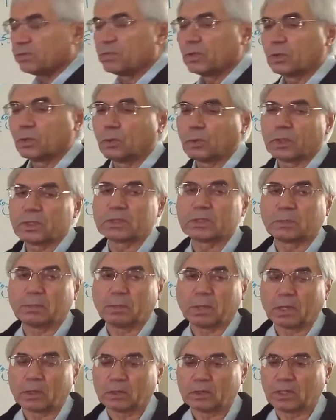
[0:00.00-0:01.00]
few words
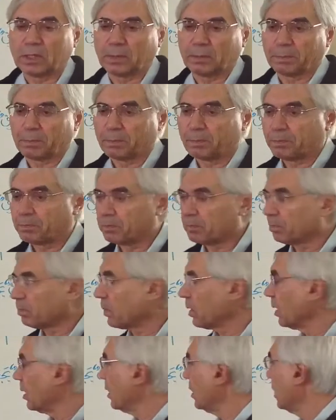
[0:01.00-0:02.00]
about them.
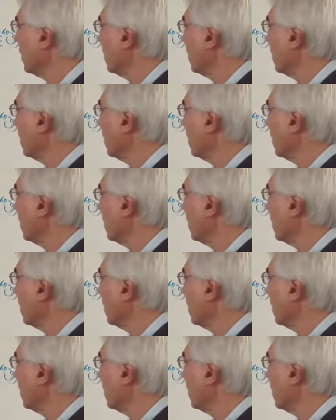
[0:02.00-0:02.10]
Okay?